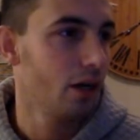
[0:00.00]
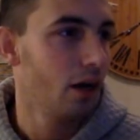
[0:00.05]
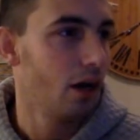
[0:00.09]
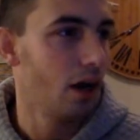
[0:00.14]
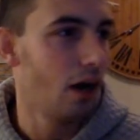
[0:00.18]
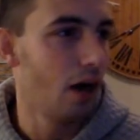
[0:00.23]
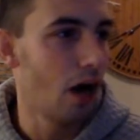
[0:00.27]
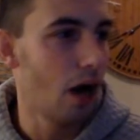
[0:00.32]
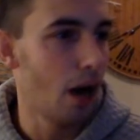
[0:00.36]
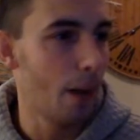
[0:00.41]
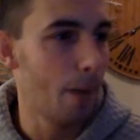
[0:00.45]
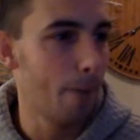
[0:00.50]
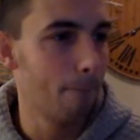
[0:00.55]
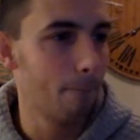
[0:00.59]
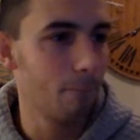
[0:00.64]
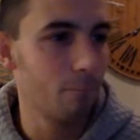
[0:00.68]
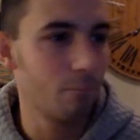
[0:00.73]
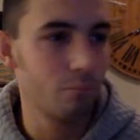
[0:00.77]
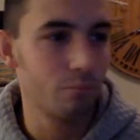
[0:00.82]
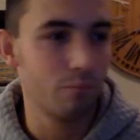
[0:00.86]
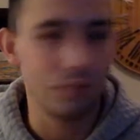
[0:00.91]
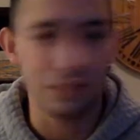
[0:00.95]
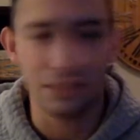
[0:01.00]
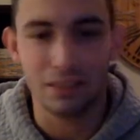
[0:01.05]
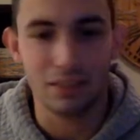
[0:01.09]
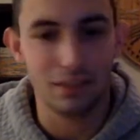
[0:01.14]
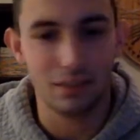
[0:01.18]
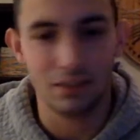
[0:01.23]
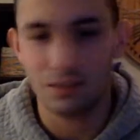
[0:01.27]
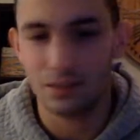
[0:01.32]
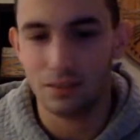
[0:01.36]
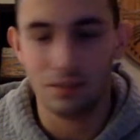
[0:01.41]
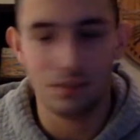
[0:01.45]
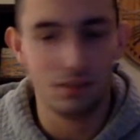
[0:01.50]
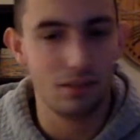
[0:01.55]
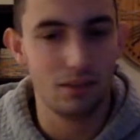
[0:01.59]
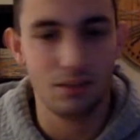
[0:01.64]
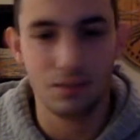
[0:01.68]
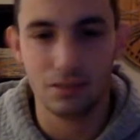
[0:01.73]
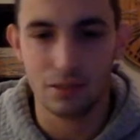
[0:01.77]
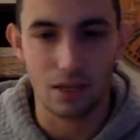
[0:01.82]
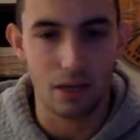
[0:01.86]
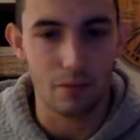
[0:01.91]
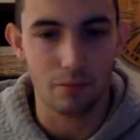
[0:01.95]
But yeah,
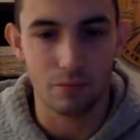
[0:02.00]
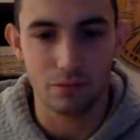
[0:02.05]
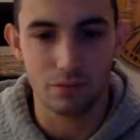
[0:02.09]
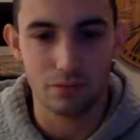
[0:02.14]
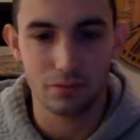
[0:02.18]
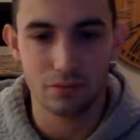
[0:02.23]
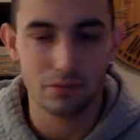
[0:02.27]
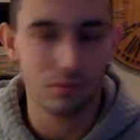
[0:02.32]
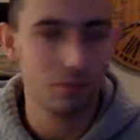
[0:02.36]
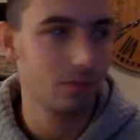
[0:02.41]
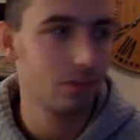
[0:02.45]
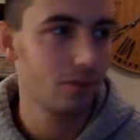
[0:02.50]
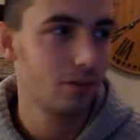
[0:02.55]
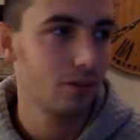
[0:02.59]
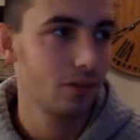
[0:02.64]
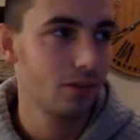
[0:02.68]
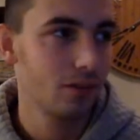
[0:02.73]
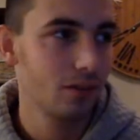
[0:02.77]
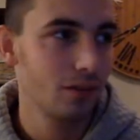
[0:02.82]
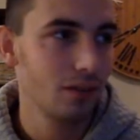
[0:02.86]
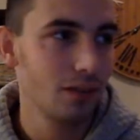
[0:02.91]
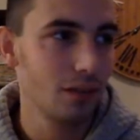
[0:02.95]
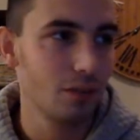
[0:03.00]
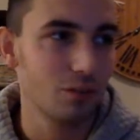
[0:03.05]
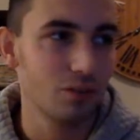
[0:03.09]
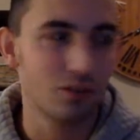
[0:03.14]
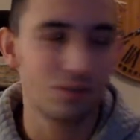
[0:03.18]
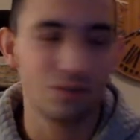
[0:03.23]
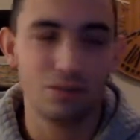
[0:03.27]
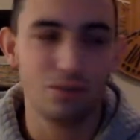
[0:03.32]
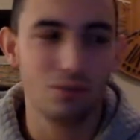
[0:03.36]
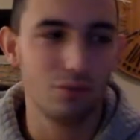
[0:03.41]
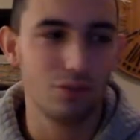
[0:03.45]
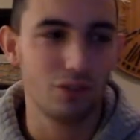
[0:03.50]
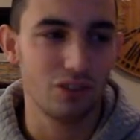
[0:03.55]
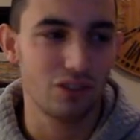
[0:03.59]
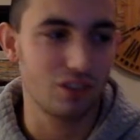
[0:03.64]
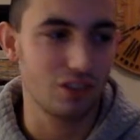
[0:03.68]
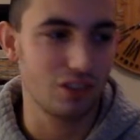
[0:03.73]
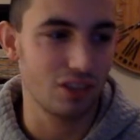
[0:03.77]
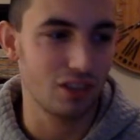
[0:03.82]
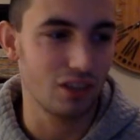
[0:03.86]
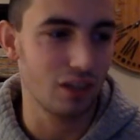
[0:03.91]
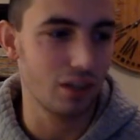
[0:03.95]
this game was so
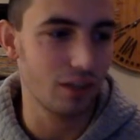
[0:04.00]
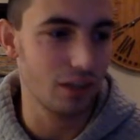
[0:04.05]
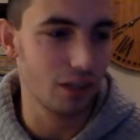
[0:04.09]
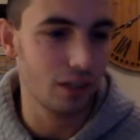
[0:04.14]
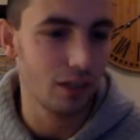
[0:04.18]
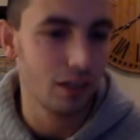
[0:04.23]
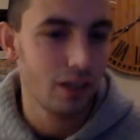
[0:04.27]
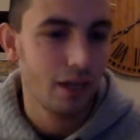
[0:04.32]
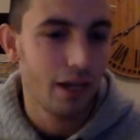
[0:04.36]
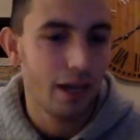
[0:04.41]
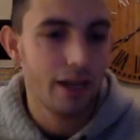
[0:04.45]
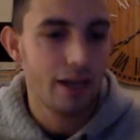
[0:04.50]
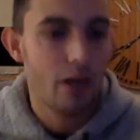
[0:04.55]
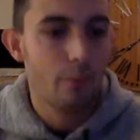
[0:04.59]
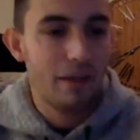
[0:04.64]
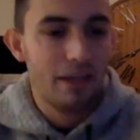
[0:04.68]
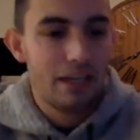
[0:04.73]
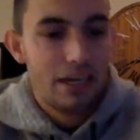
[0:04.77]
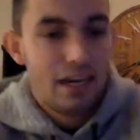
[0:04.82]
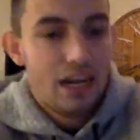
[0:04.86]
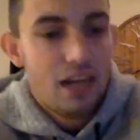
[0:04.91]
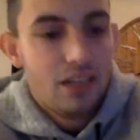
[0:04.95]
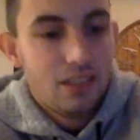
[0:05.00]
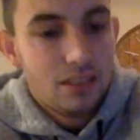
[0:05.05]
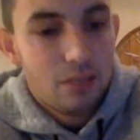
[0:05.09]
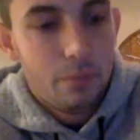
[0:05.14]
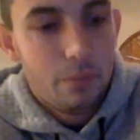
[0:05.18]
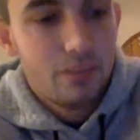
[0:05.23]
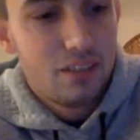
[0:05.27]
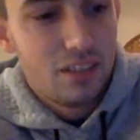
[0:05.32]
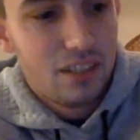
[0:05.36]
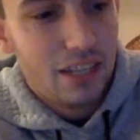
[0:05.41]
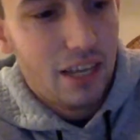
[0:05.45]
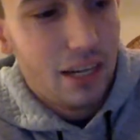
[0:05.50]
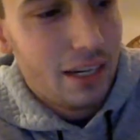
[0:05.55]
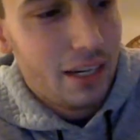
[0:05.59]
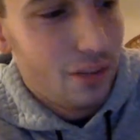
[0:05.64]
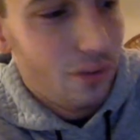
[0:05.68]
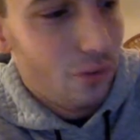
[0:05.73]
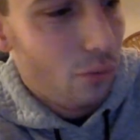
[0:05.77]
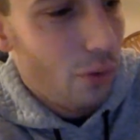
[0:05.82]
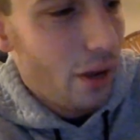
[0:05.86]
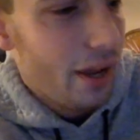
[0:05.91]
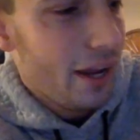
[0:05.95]
just nothing. And now my cat is about to get in
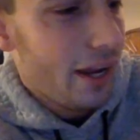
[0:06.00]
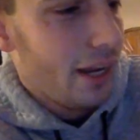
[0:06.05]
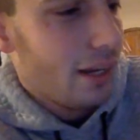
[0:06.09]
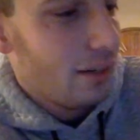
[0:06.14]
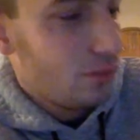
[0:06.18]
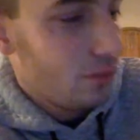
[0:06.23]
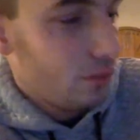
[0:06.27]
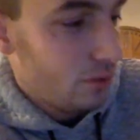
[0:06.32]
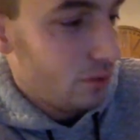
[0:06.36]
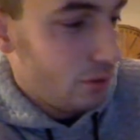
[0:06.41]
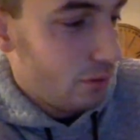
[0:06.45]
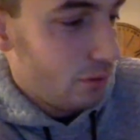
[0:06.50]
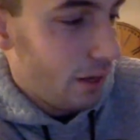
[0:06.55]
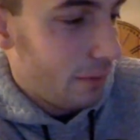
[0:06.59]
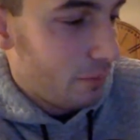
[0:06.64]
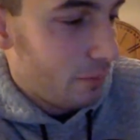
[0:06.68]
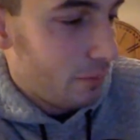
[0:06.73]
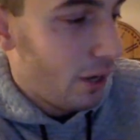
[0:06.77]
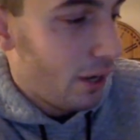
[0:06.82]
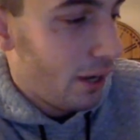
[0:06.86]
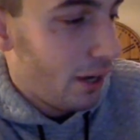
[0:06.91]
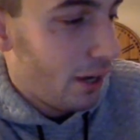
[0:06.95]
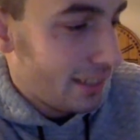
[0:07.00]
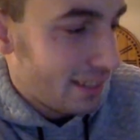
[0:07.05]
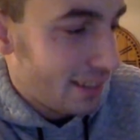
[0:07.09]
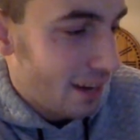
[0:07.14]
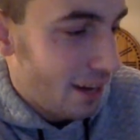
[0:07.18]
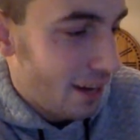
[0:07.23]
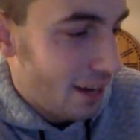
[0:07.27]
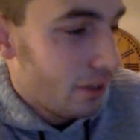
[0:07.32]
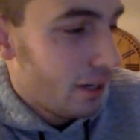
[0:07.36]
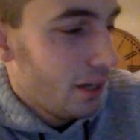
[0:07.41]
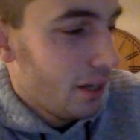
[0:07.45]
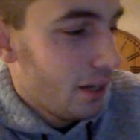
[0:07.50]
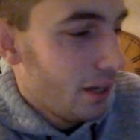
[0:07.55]
the way. You got to get down.